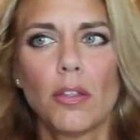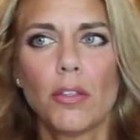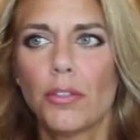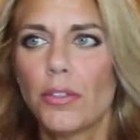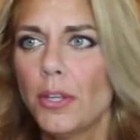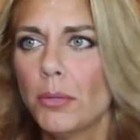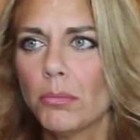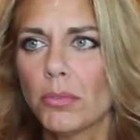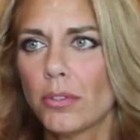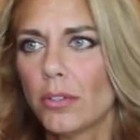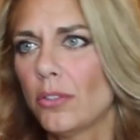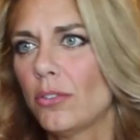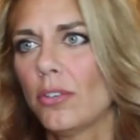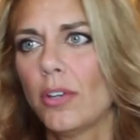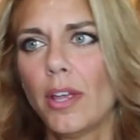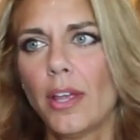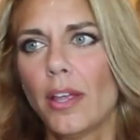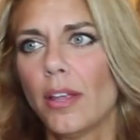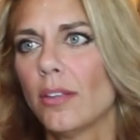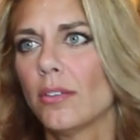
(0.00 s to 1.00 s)
Themes such
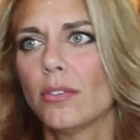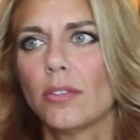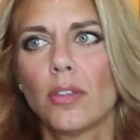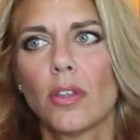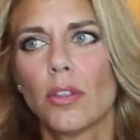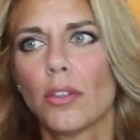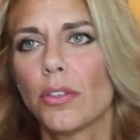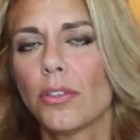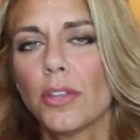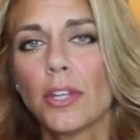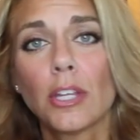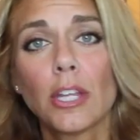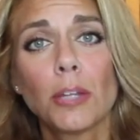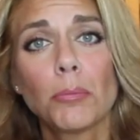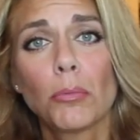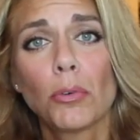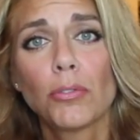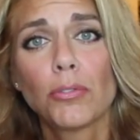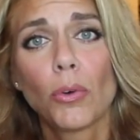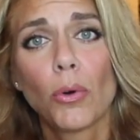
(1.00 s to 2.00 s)
as
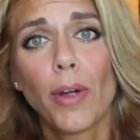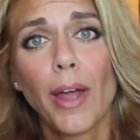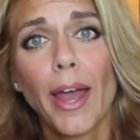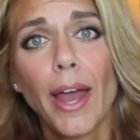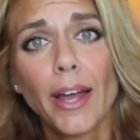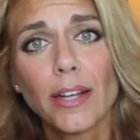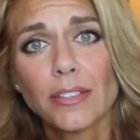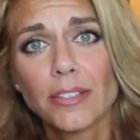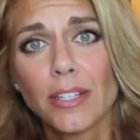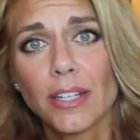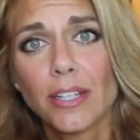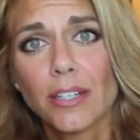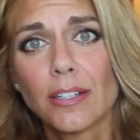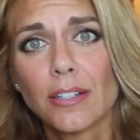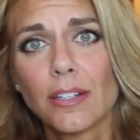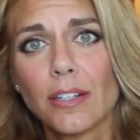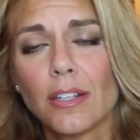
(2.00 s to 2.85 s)
thinking before acting,